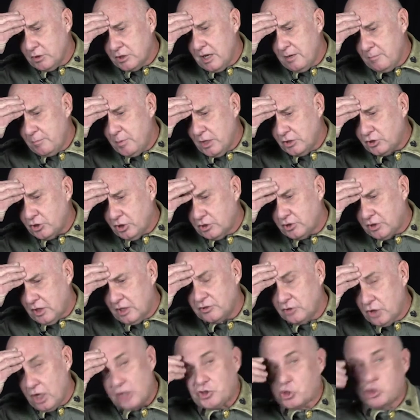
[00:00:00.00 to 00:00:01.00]
was ambitious,
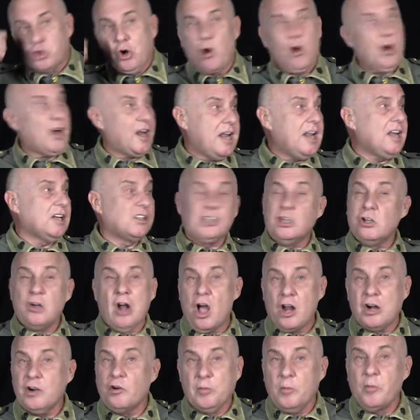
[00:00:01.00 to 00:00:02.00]
and sure, he is an
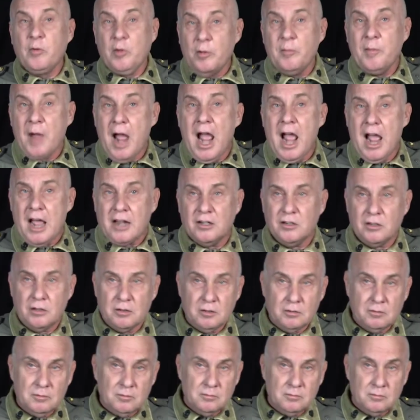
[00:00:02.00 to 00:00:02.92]
honorable man.